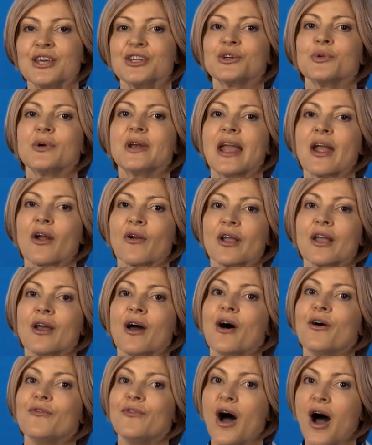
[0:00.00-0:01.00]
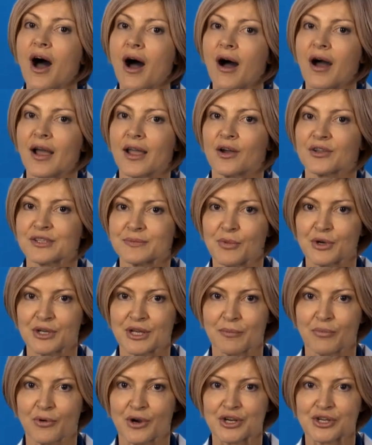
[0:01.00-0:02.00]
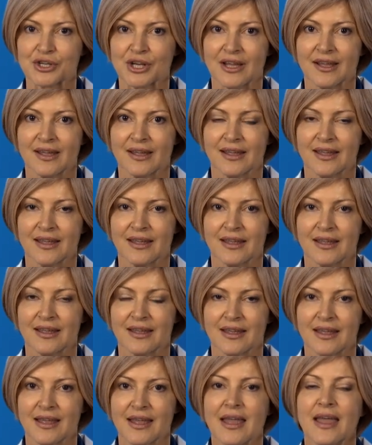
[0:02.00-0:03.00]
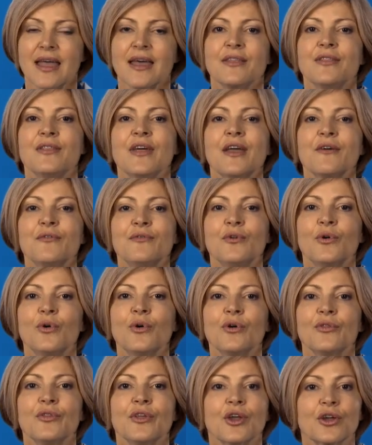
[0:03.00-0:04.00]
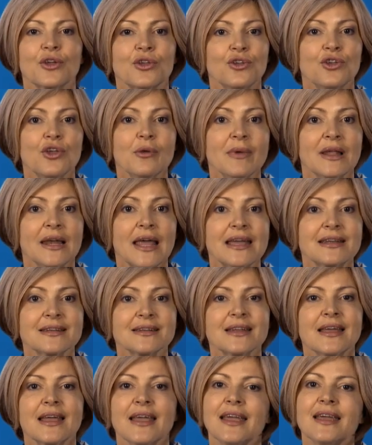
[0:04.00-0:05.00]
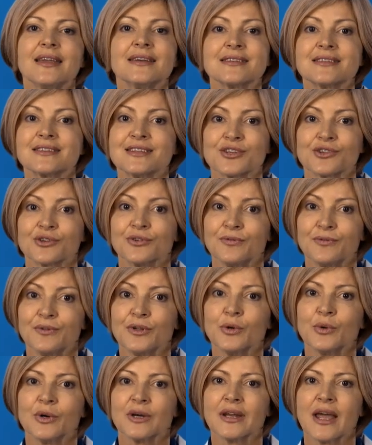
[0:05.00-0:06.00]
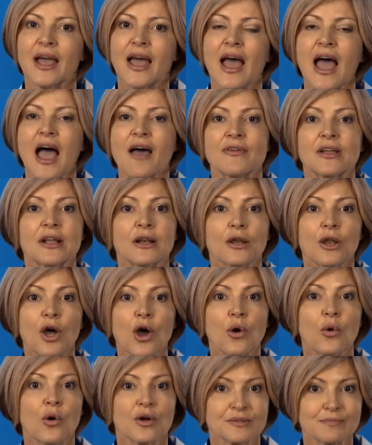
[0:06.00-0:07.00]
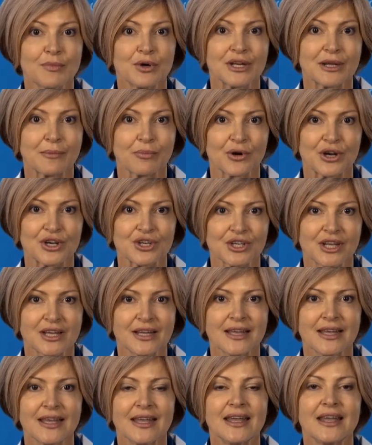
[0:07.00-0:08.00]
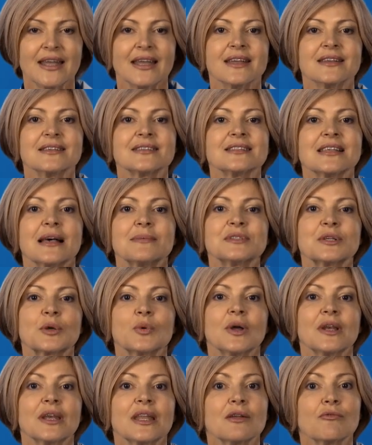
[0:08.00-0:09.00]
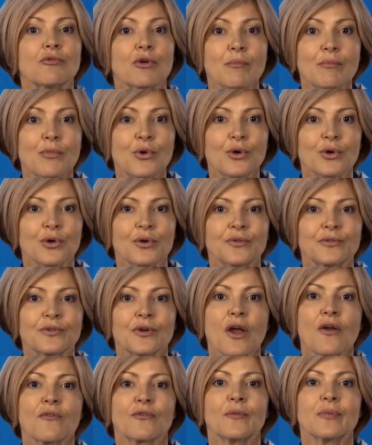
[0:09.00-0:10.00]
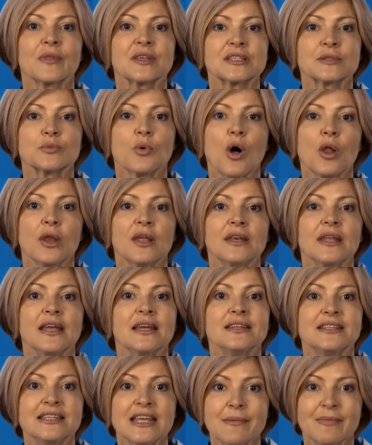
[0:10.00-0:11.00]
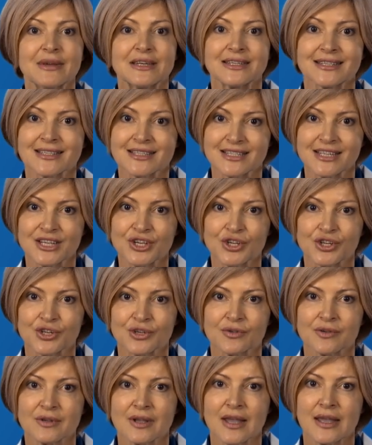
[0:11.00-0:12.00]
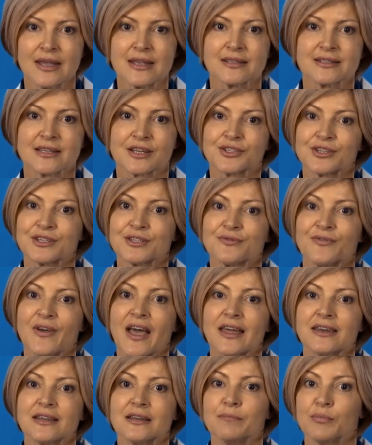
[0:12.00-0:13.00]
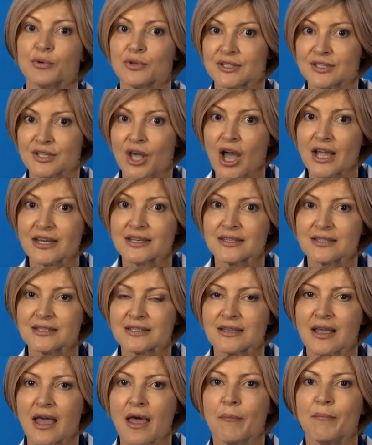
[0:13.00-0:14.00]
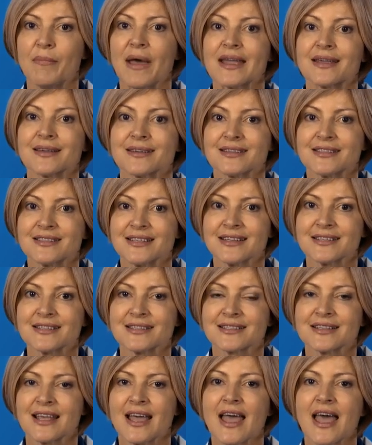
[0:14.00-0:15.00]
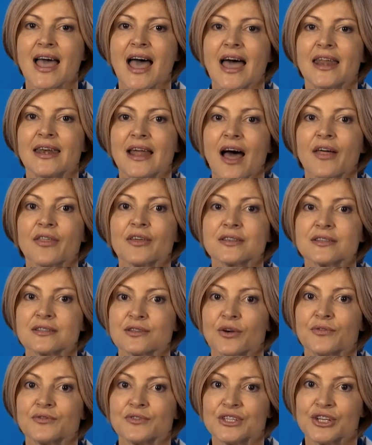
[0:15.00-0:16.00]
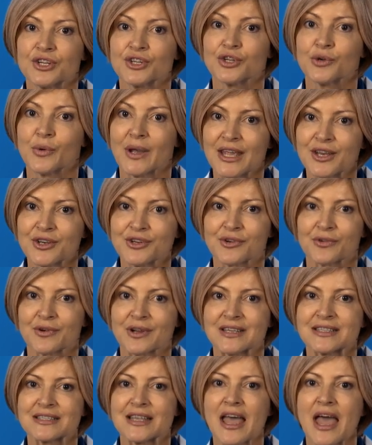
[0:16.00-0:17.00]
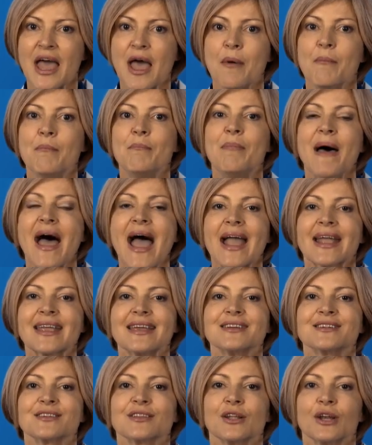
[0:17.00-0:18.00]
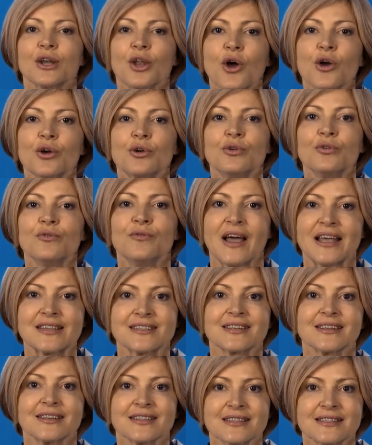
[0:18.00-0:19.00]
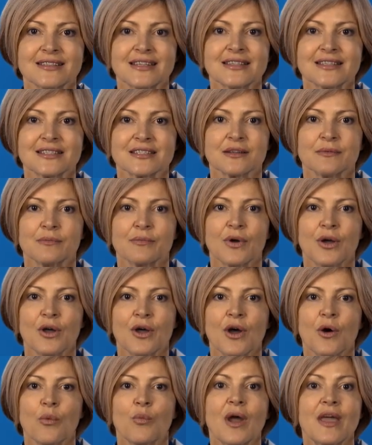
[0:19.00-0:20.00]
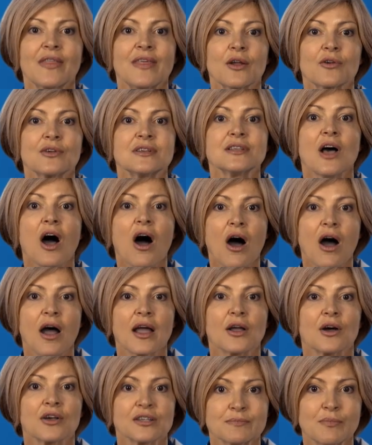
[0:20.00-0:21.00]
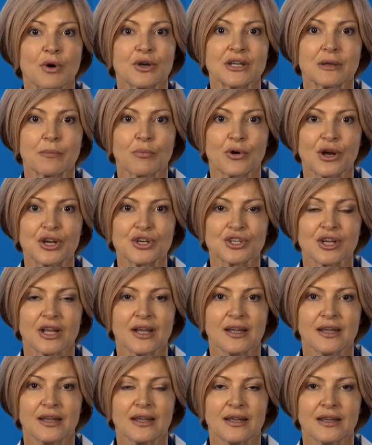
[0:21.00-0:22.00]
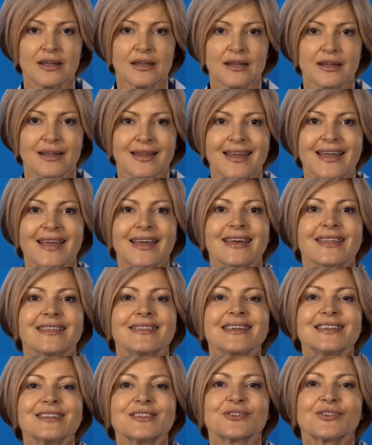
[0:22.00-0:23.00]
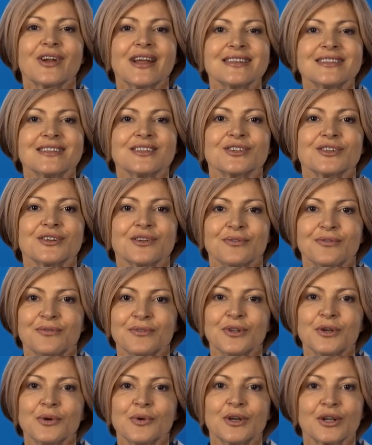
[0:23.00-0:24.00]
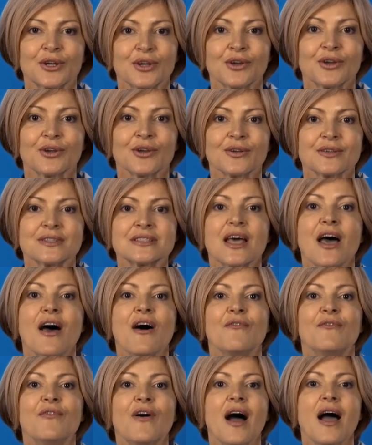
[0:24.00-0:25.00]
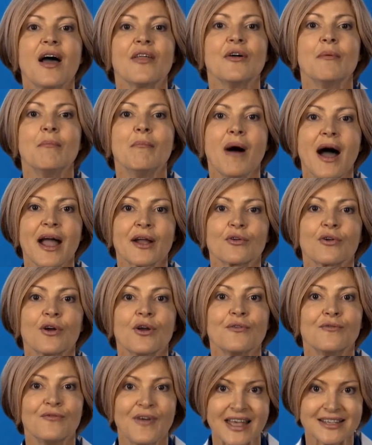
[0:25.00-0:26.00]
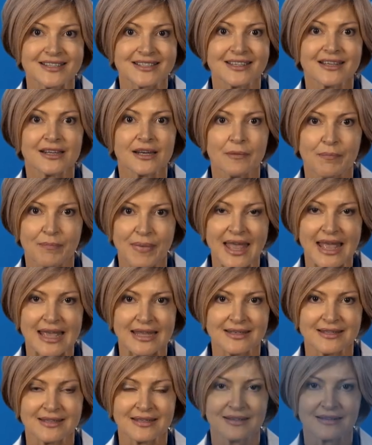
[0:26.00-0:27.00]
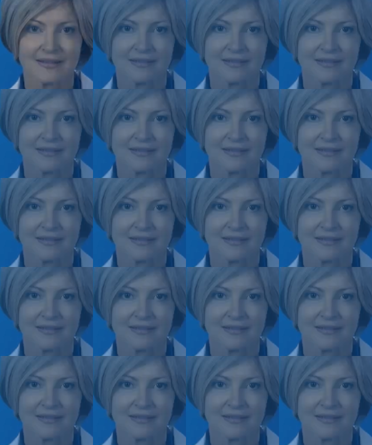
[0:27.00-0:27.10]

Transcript: to an area of high osmotic pressure. Therefore, the accumulated interstitial fluid having low osmotic pressure is subsequently removed from the swollen edematous tissue, such as found in bursitis, baker's cysts and other soft tissue injuries, back into the local vascular system where there is high osmotic pressure. This transition of fluid occurs via the microvascular bed.